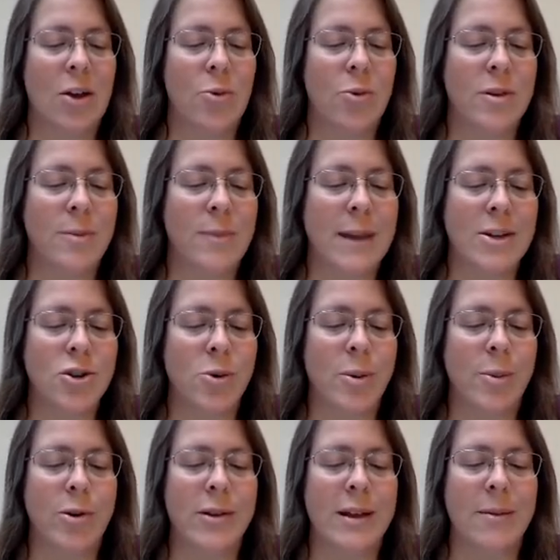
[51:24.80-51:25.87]
with
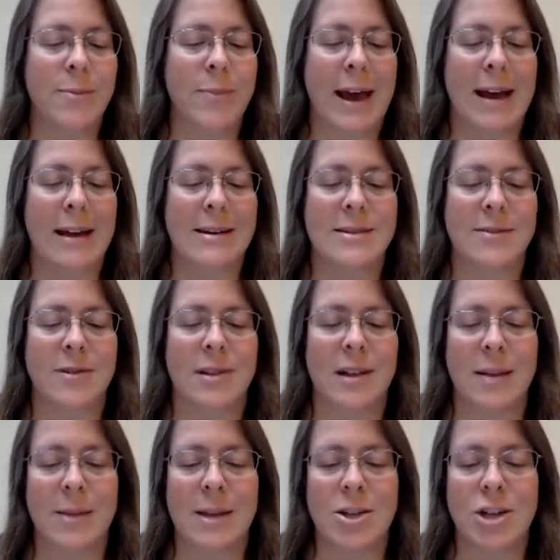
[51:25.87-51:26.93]
measurable impacts of
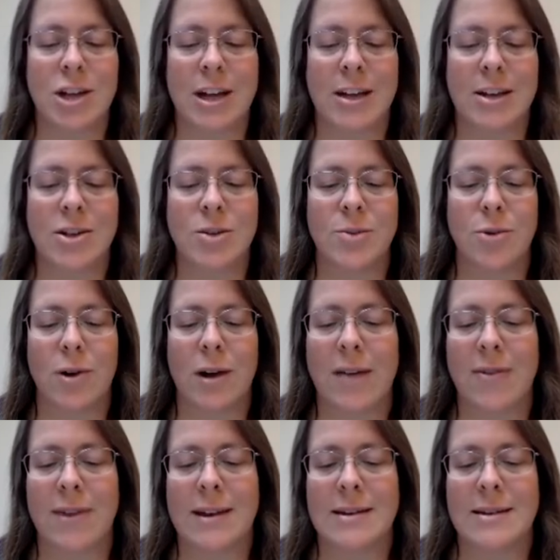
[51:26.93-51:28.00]
climate change more
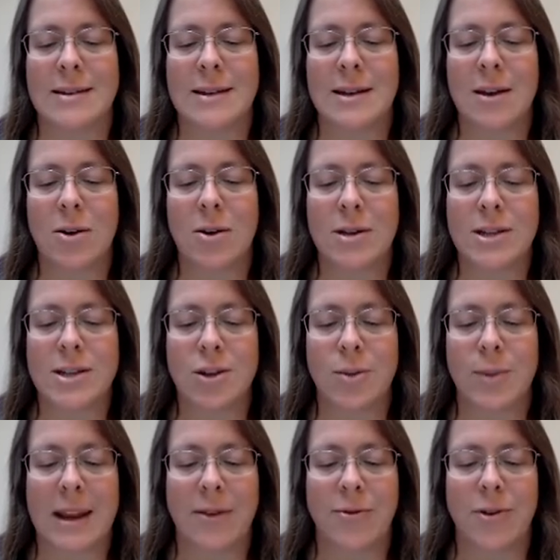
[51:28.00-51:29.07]
evident on so
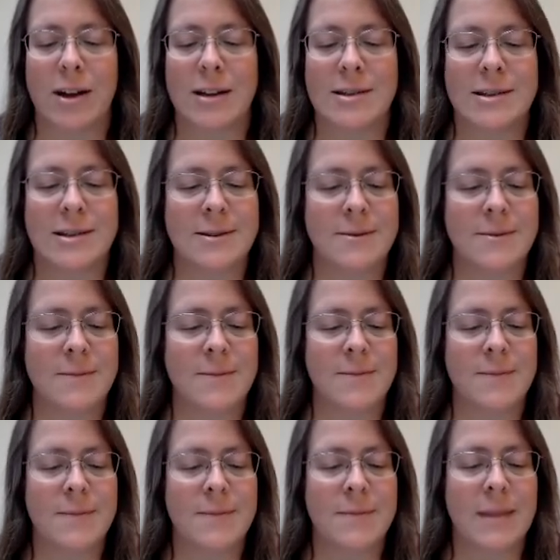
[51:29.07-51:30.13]
many fronts.
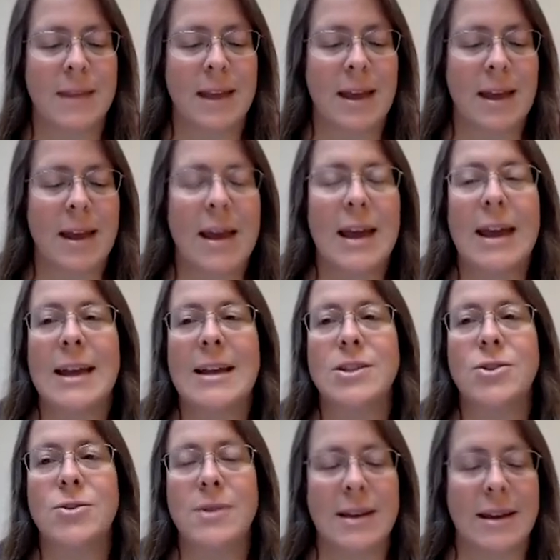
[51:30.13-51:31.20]
In
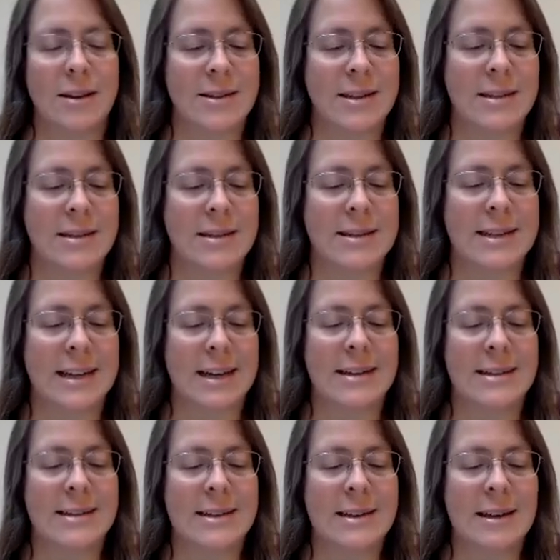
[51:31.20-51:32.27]

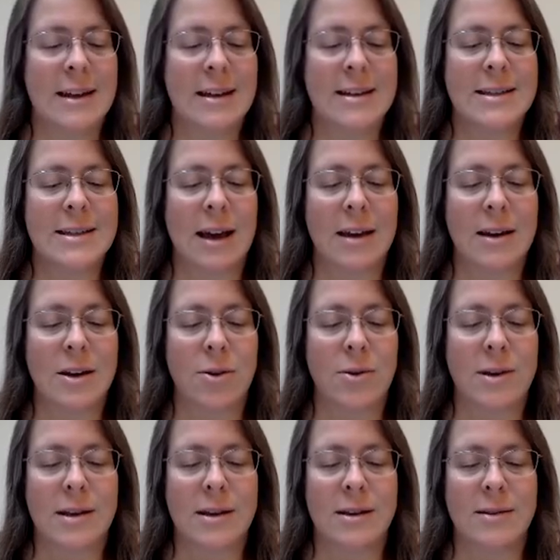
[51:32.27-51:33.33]
2006, Stott
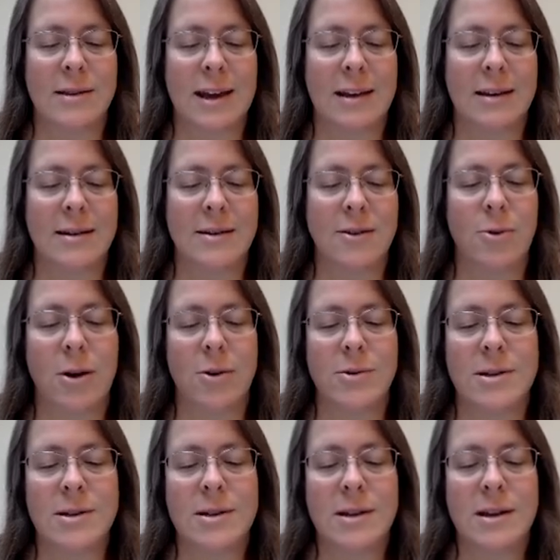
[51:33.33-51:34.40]
noted that,
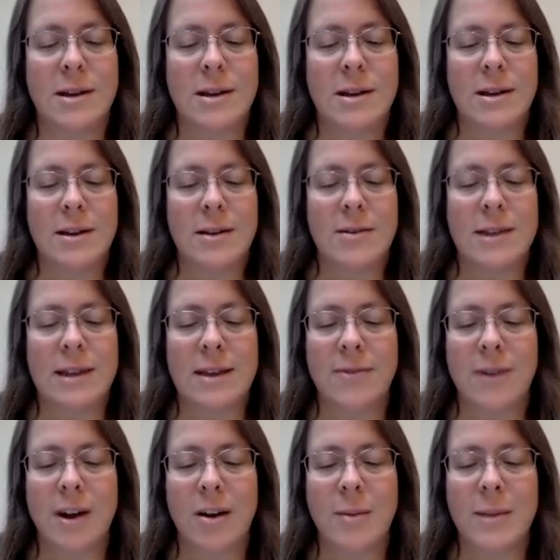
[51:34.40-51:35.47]
quote, the
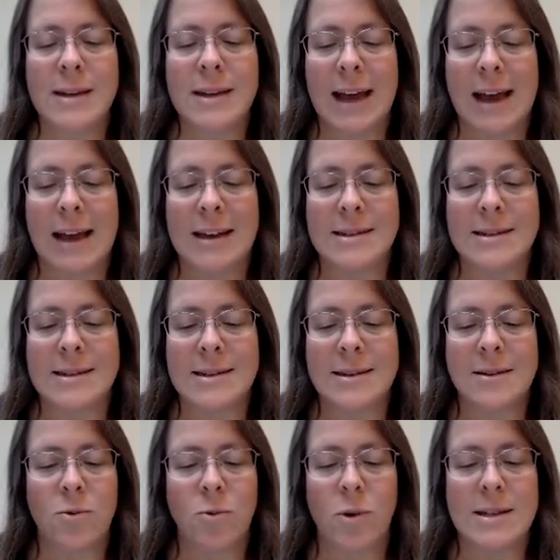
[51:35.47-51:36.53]
environment has,
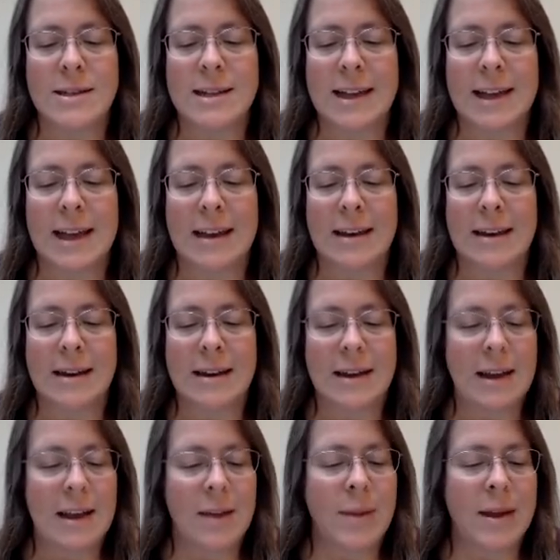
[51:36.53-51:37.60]
once again,
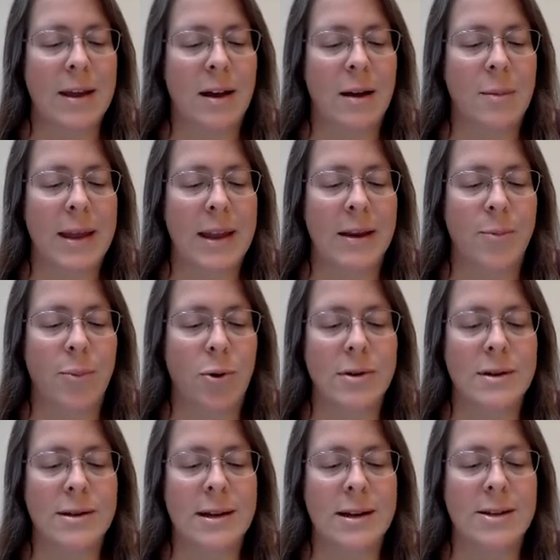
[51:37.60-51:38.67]
become an
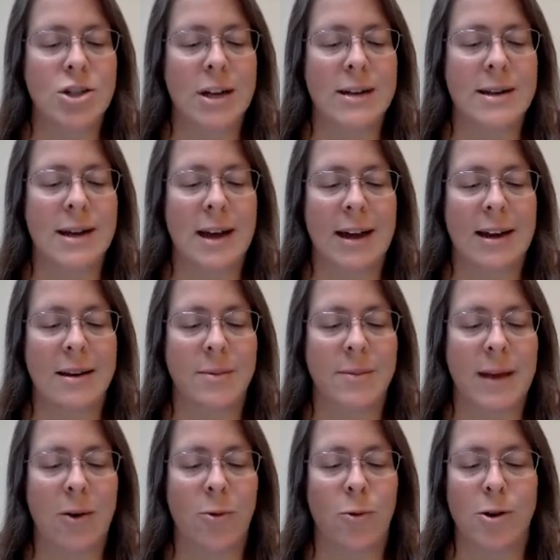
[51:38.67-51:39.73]
important agenda item
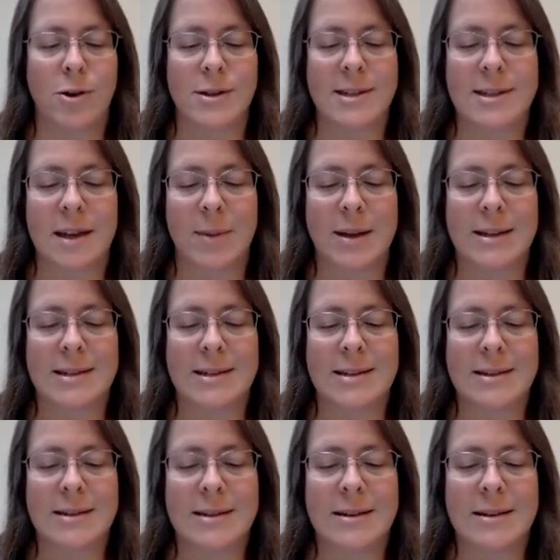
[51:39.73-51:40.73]
at world summits.